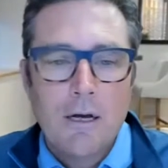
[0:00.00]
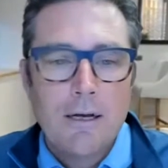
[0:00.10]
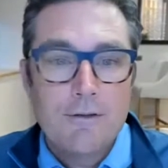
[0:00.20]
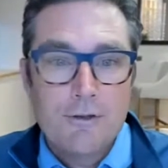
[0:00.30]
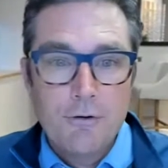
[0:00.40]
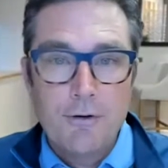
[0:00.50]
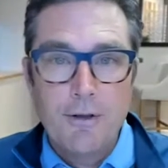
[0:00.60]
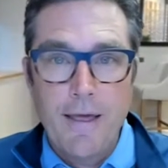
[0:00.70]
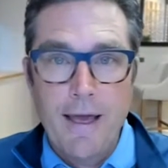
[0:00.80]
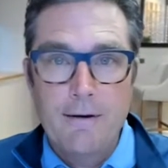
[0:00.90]
sooner
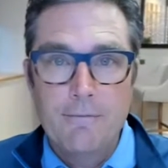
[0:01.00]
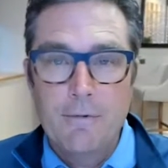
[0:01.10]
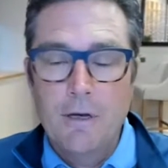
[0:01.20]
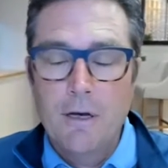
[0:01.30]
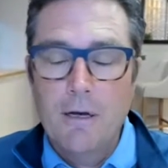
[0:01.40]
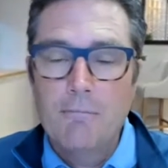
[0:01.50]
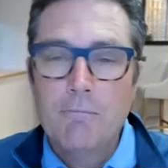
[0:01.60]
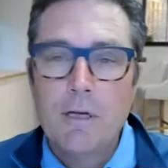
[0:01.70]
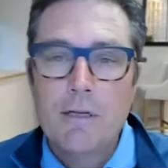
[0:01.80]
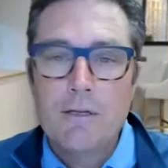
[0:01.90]
than that.
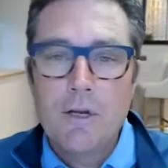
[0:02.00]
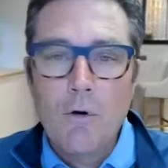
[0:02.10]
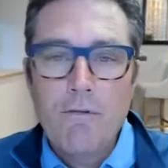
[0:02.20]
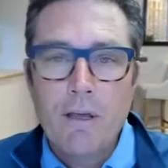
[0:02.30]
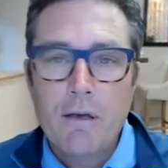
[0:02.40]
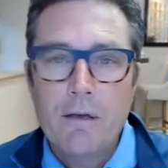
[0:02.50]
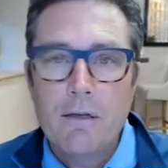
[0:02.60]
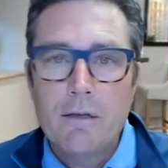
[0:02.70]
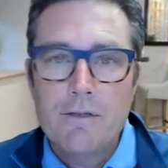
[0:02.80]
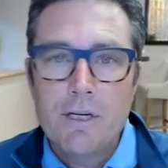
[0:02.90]
Novia,
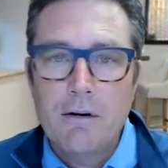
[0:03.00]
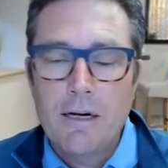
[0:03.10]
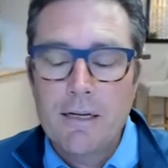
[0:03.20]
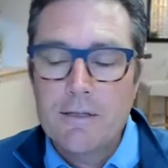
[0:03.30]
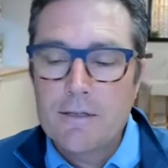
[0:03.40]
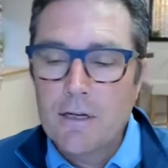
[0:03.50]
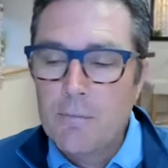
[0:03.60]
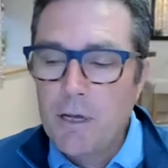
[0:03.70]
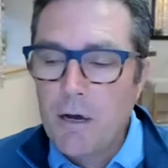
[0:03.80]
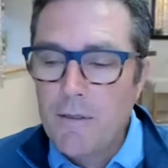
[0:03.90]
Jerry, is going to
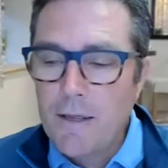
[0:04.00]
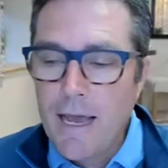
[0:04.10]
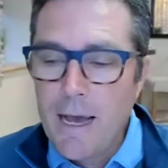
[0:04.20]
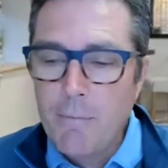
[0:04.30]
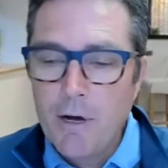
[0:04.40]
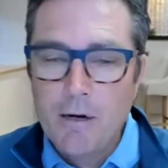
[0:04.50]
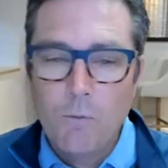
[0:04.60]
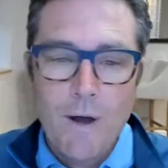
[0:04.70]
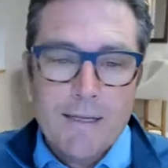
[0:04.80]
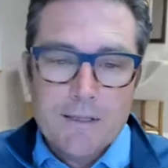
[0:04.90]
be on the app on
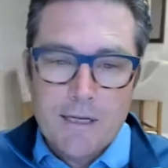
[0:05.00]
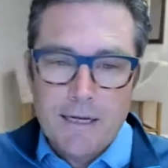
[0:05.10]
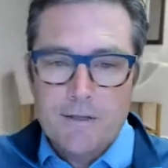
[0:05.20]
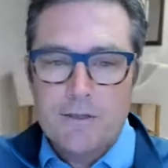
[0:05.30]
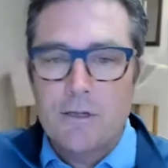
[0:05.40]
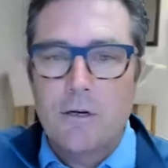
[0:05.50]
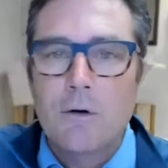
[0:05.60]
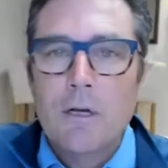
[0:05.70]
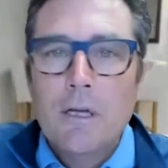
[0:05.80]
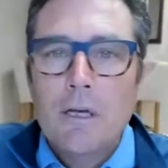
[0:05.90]
Wednesdays.
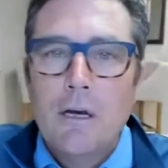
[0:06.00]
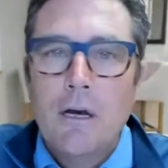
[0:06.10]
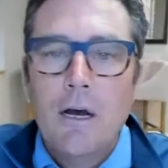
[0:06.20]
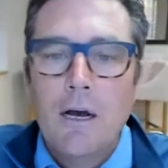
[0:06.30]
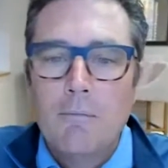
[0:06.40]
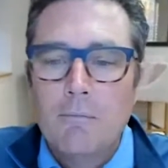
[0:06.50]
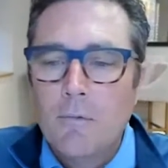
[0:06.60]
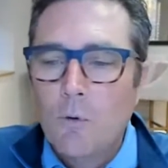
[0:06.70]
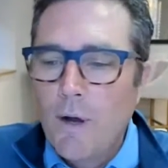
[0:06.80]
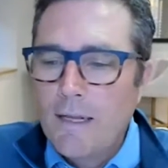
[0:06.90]
So
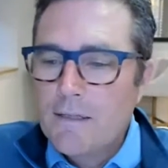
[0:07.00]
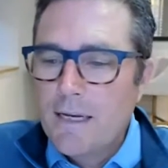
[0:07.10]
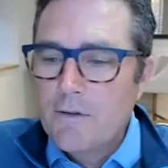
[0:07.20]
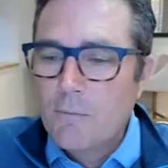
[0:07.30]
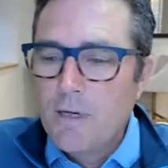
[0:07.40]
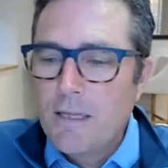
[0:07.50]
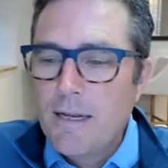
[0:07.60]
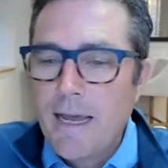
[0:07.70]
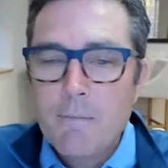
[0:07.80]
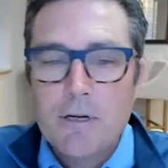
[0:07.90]
Wednesdays will be the
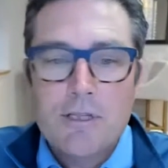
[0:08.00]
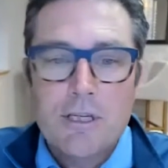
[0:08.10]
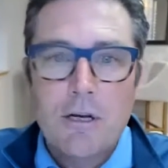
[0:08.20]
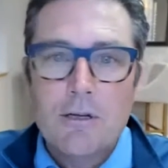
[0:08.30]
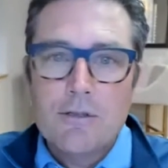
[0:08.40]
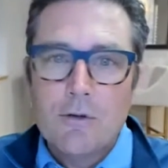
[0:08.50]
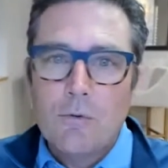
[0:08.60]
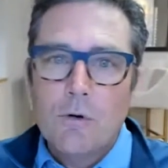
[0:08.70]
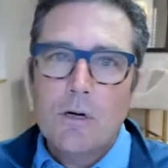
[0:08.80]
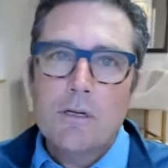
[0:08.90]
day, but she also
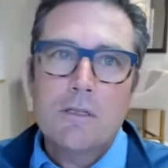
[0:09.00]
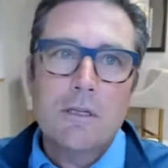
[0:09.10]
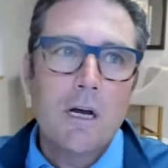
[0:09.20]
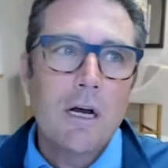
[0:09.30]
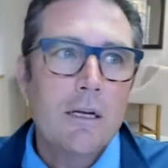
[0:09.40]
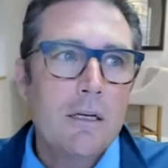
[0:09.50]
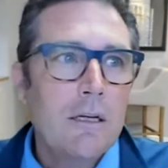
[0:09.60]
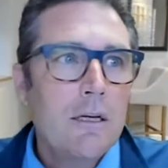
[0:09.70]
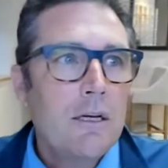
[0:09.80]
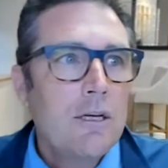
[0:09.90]
works on
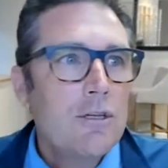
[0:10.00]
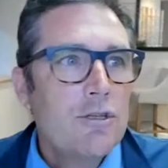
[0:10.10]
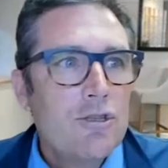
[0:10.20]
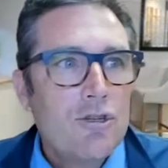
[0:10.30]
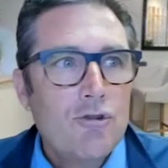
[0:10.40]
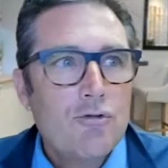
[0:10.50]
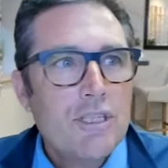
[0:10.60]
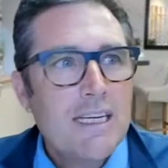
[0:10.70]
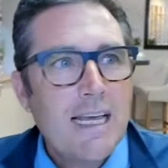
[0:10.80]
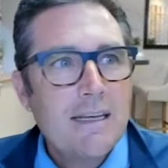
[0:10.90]

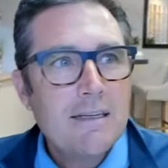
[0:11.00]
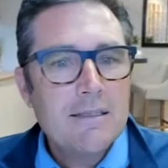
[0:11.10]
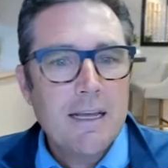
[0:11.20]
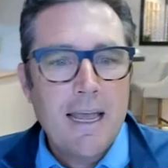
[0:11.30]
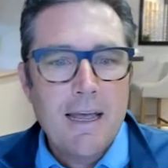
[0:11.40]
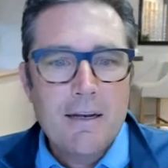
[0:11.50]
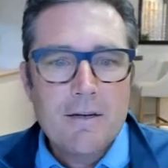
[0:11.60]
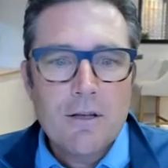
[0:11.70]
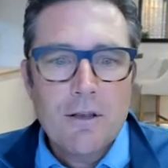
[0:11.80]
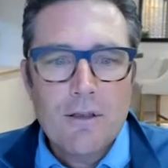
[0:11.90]
Tuesdays
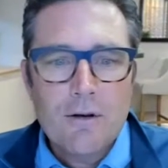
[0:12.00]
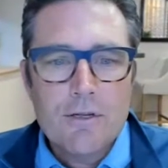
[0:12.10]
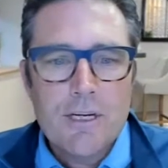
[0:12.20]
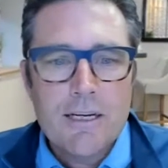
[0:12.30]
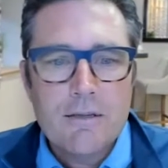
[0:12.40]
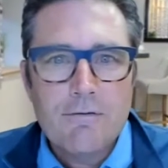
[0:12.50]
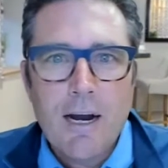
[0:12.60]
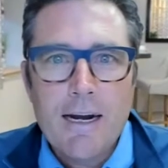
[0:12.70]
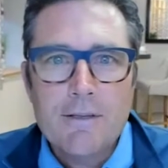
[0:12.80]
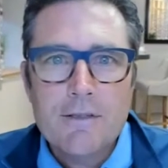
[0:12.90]
and Thursdays and
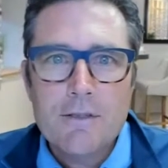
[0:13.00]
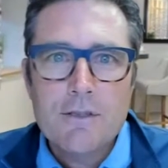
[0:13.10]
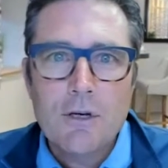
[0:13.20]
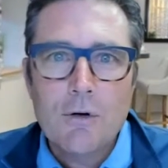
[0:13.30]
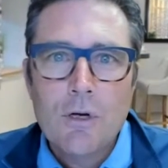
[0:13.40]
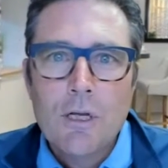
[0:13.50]
Fridays. So